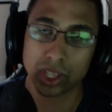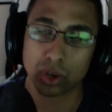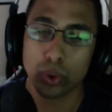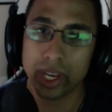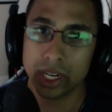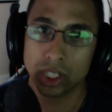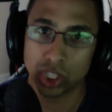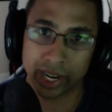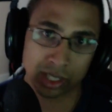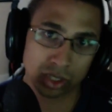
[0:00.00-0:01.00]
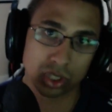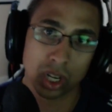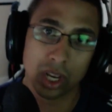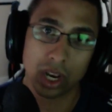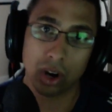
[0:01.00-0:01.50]
queen injects,
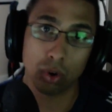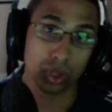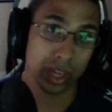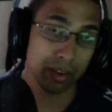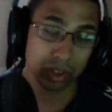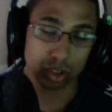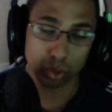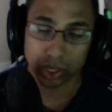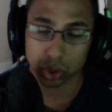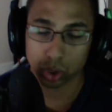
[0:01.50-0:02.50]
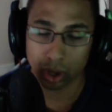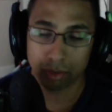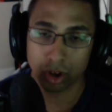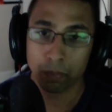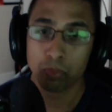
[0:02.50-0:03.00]
only having 2 extra larvae.